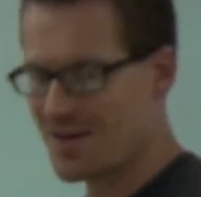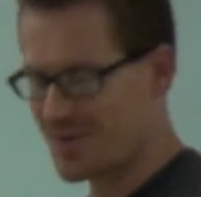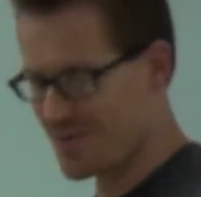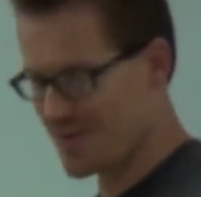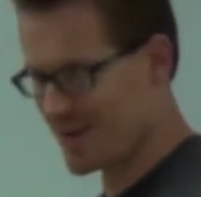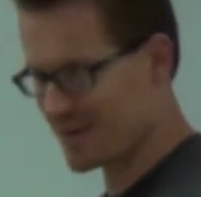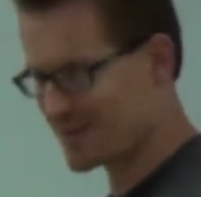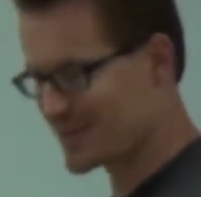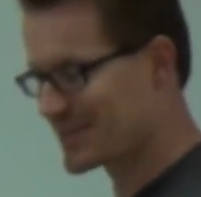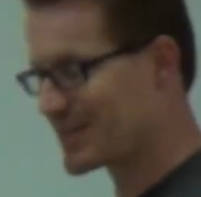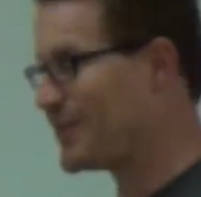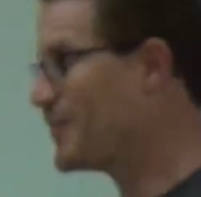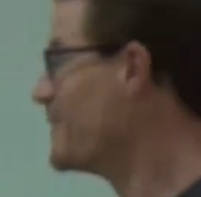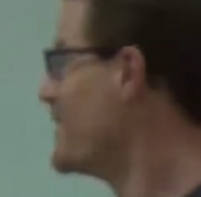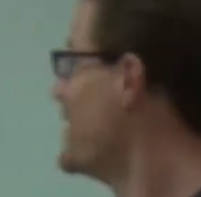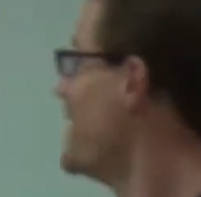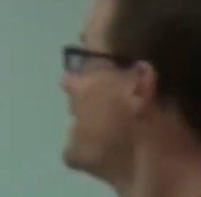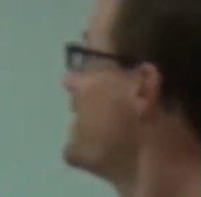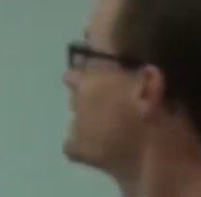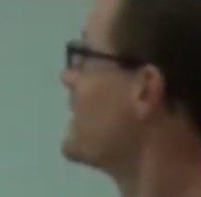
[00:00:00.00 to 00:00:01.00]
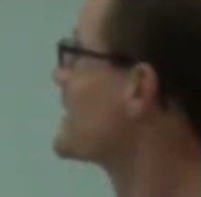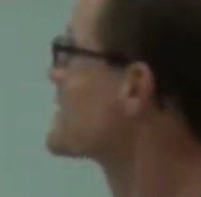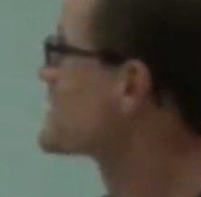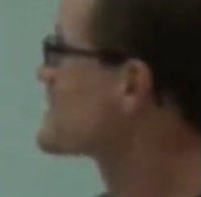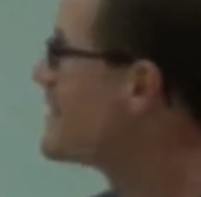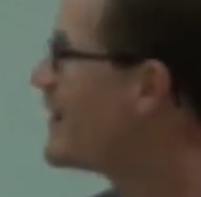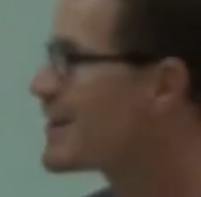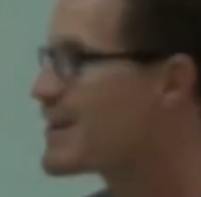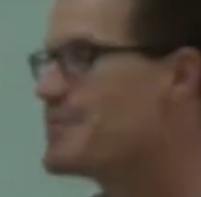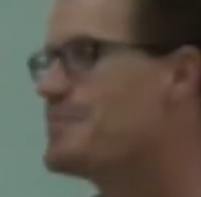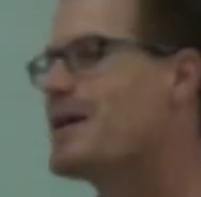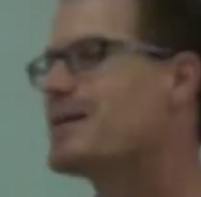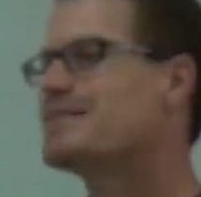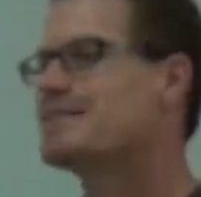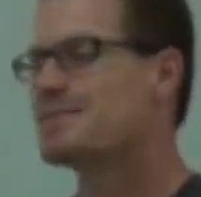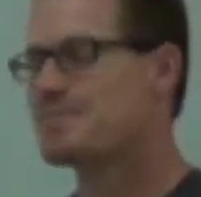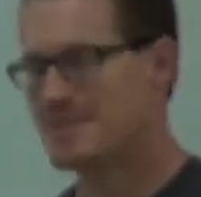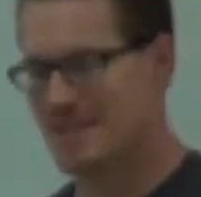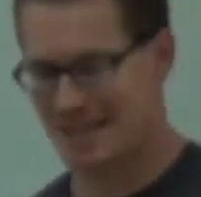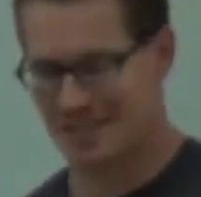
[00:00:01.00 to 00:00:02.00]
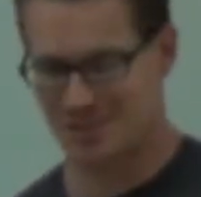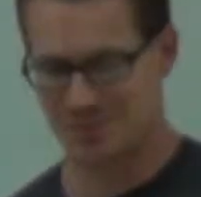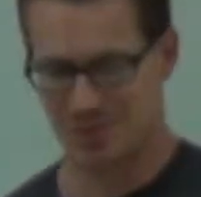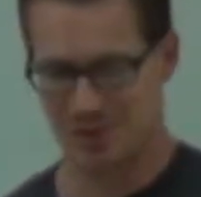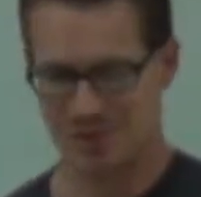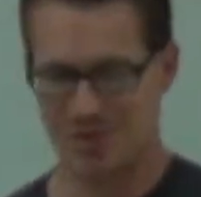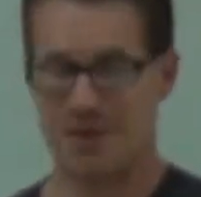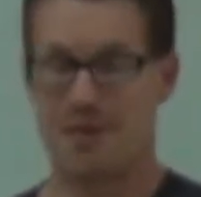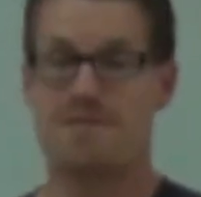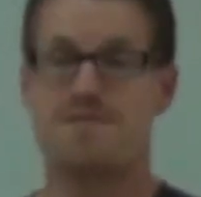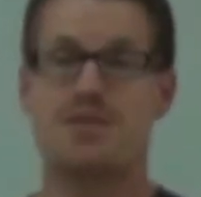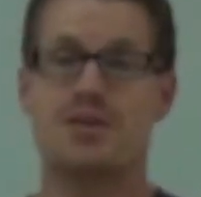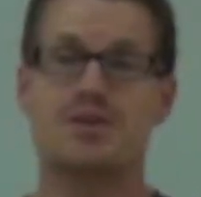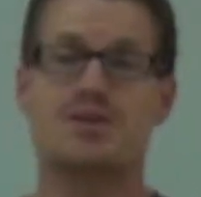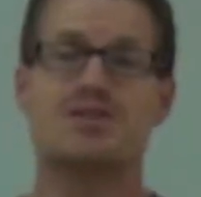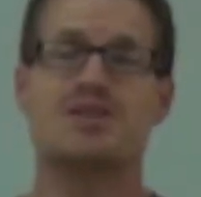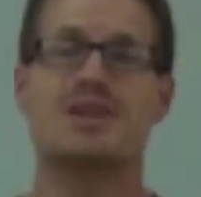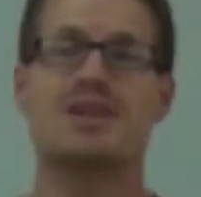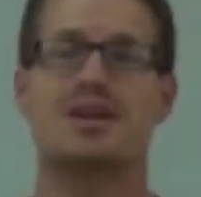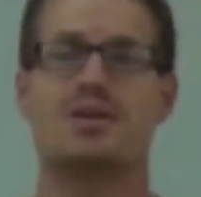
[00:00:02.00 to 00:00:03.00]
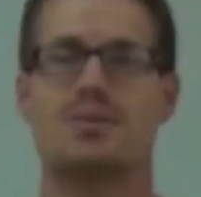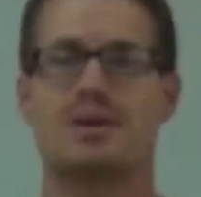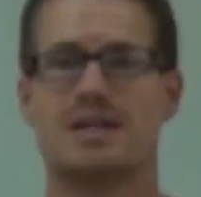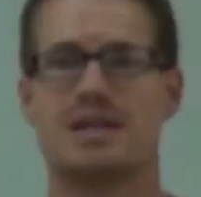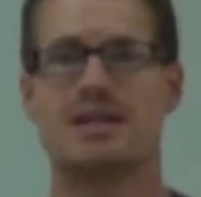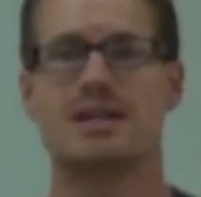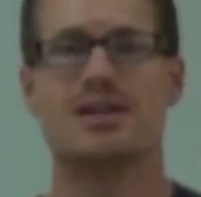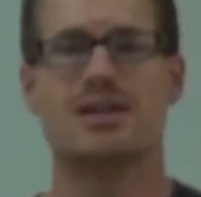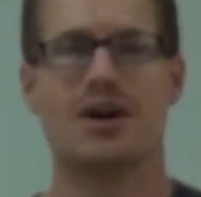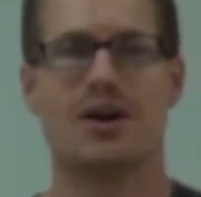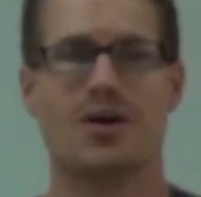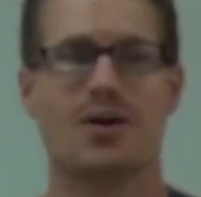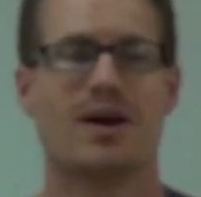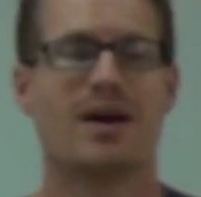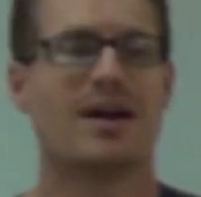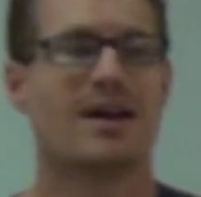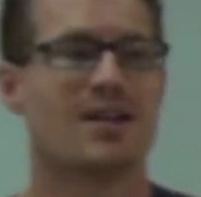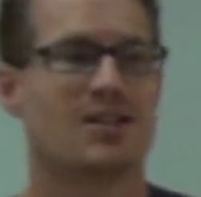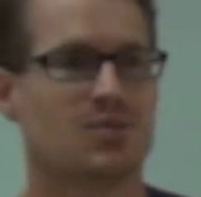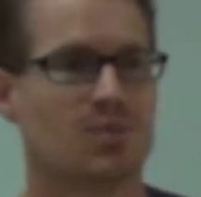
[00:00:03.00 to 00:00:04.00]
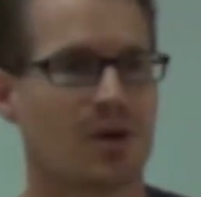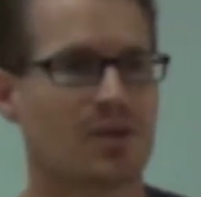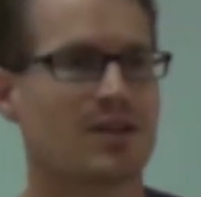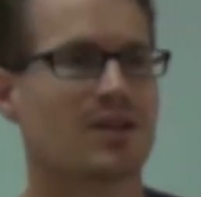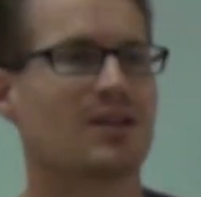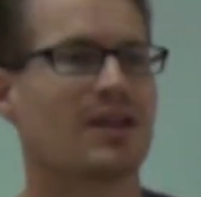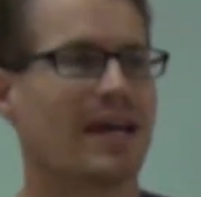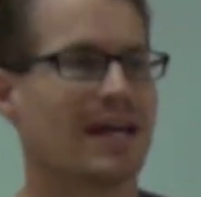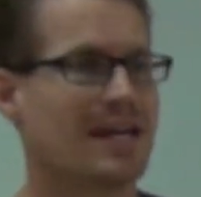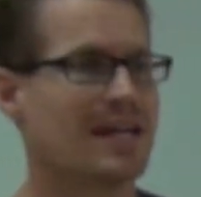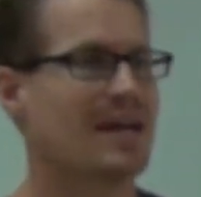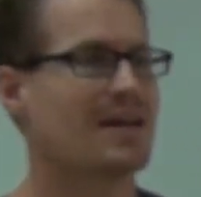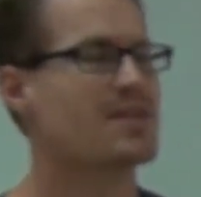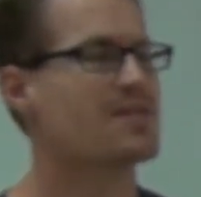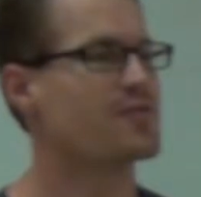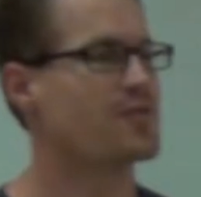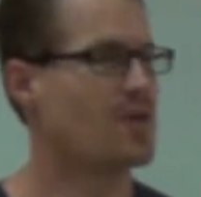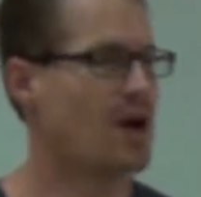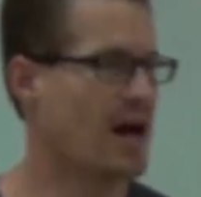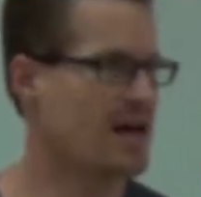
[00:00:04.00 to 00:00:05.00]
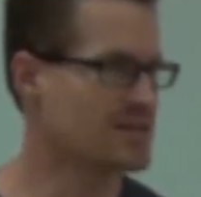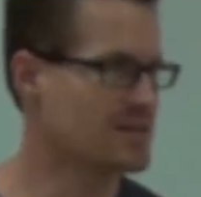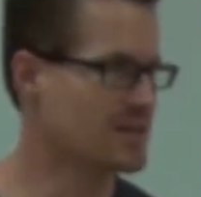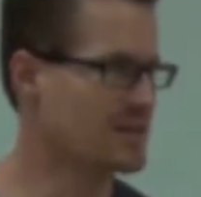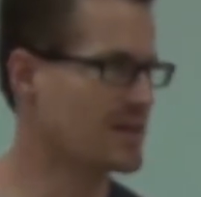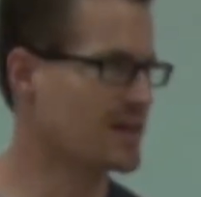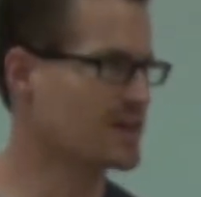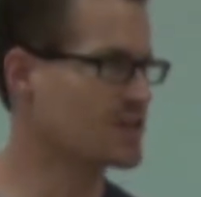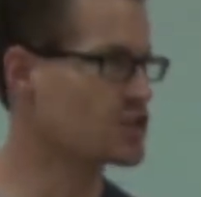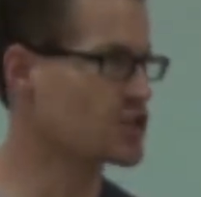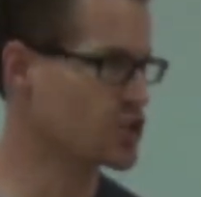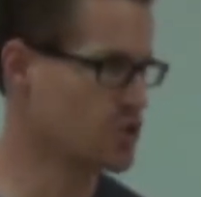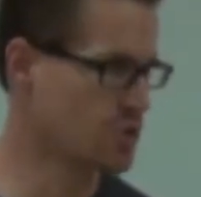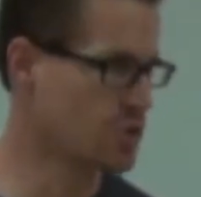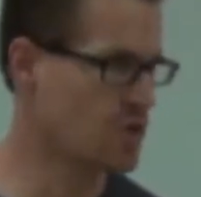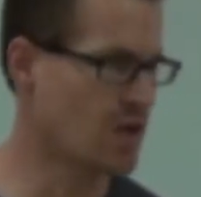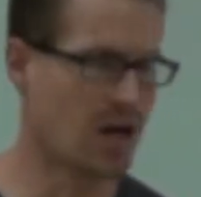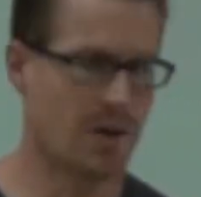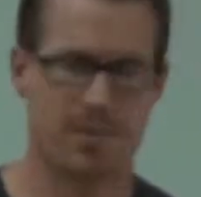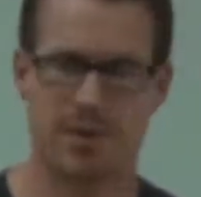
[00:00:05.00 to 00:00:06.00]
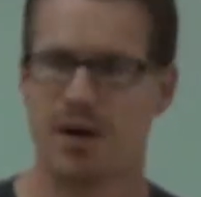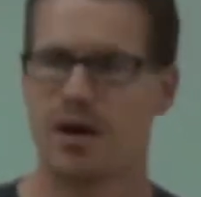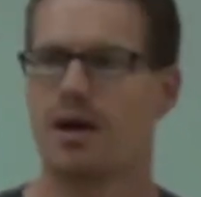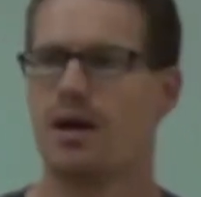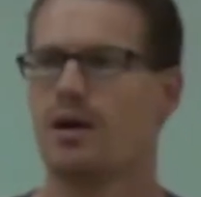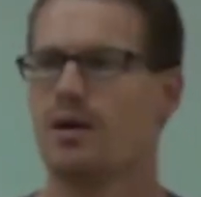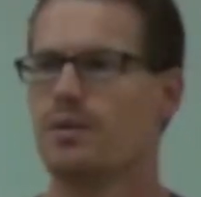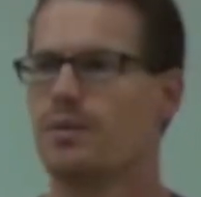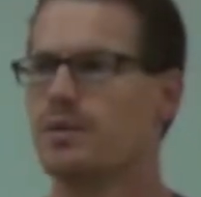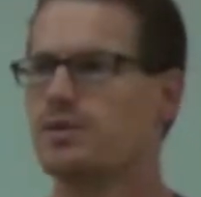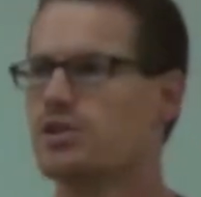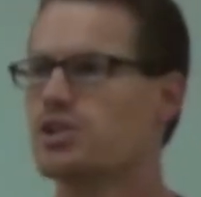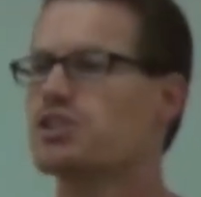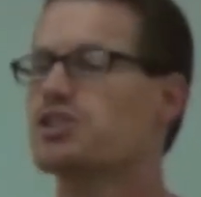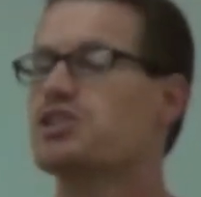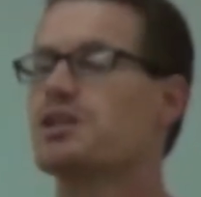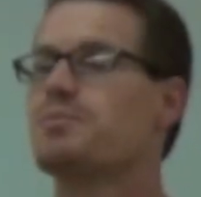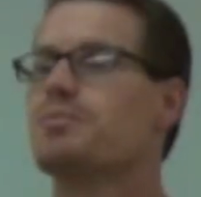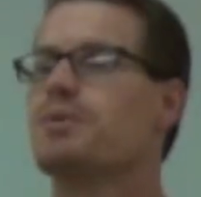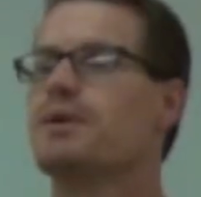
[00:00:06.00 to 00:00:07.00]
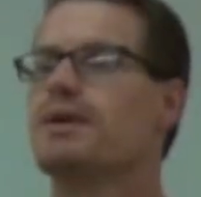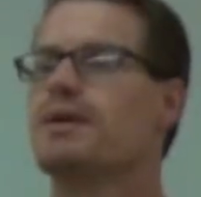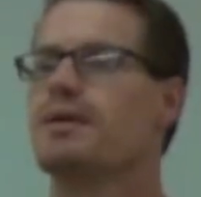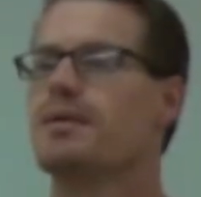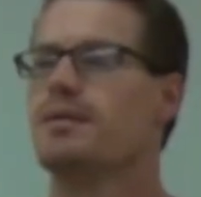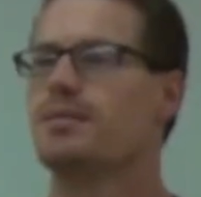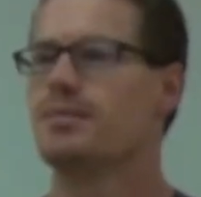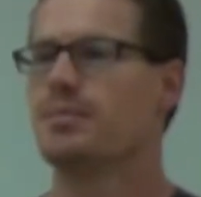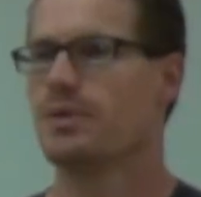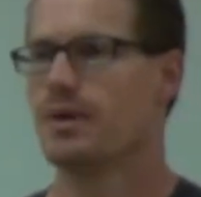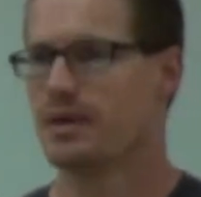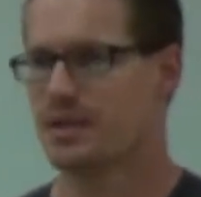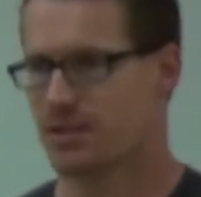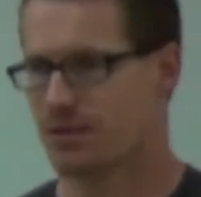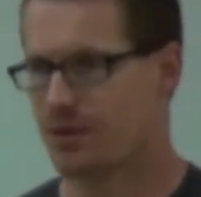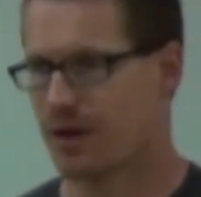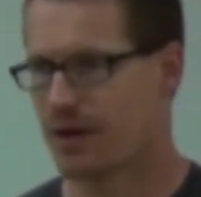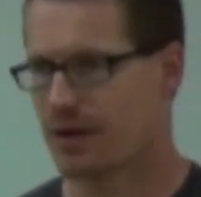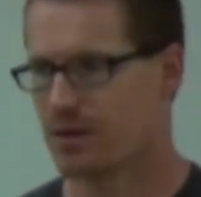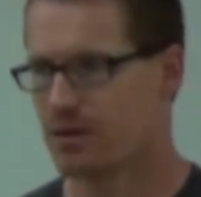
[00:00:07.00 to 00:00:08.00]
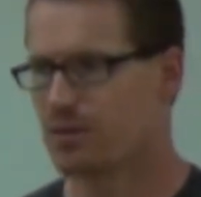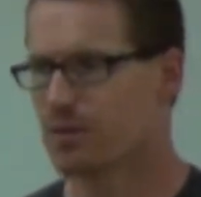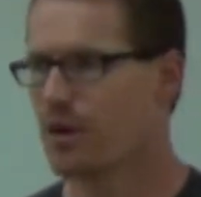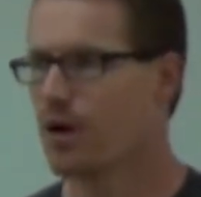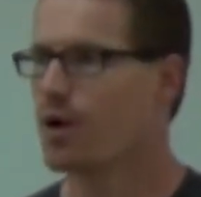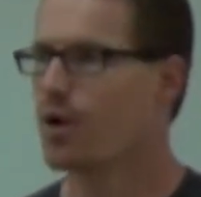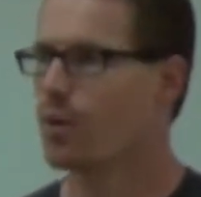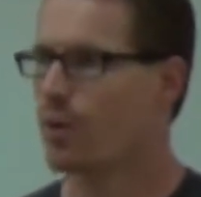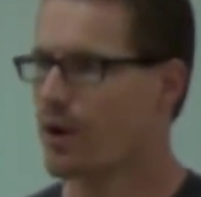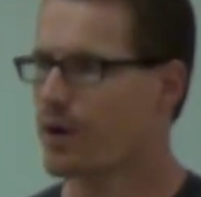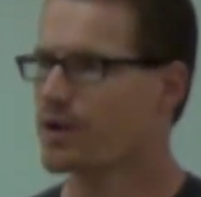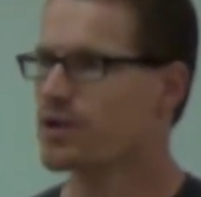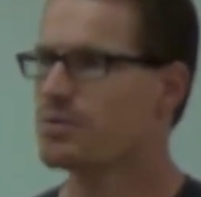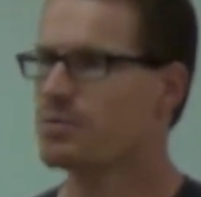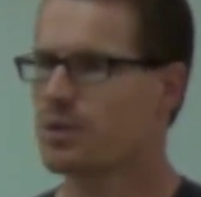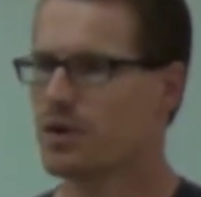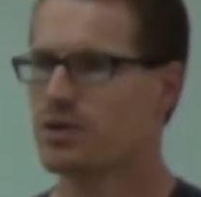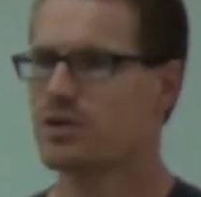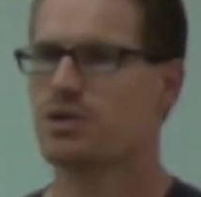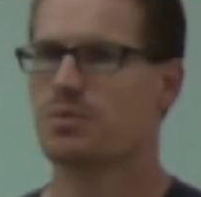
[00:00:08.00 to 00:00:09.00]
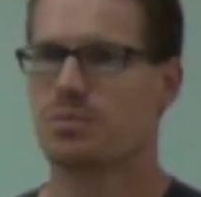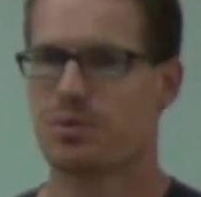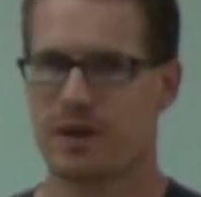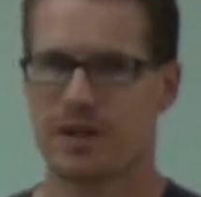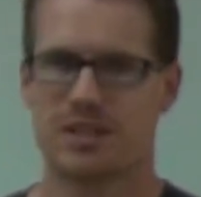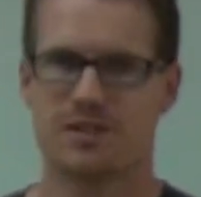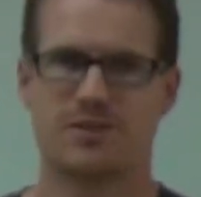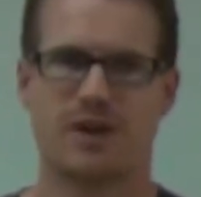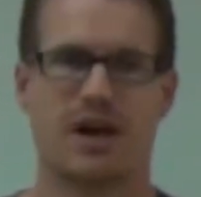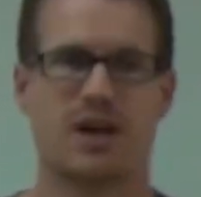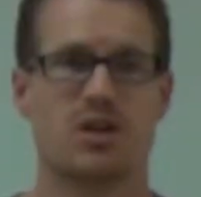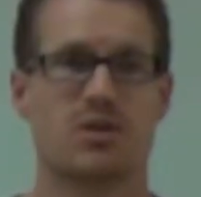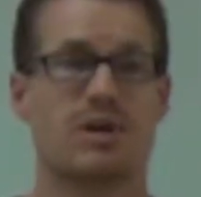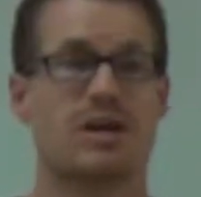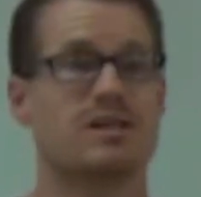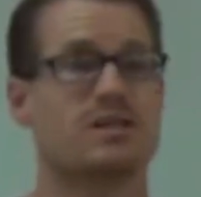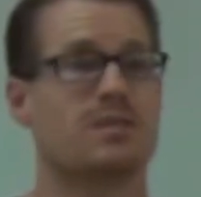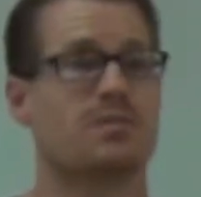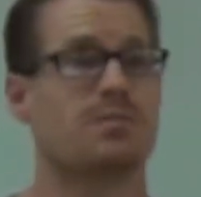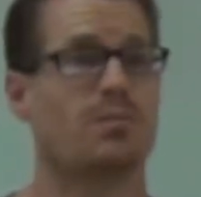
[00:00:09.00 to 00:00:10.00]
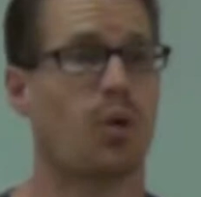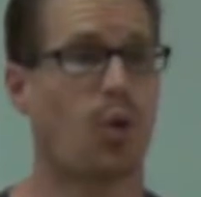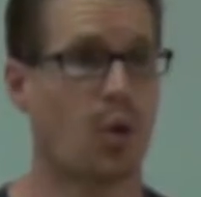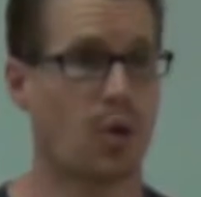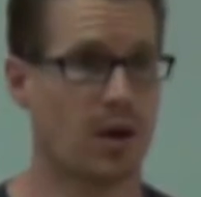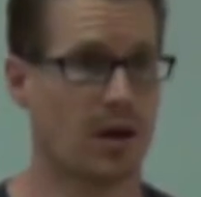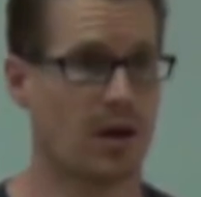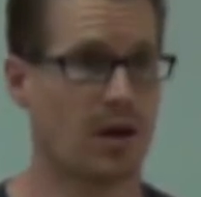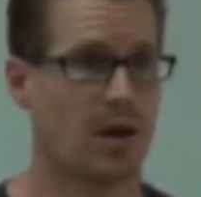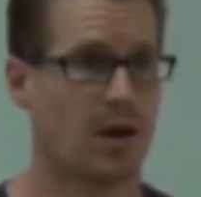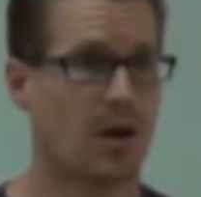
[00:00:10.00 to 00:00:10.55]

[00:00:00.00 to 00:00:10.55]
All right, so let's talk about some decimals. And the first thing that we need to know is what the lady on the Verizon thing screwed up, which is simply place value. Where you put your place value is important.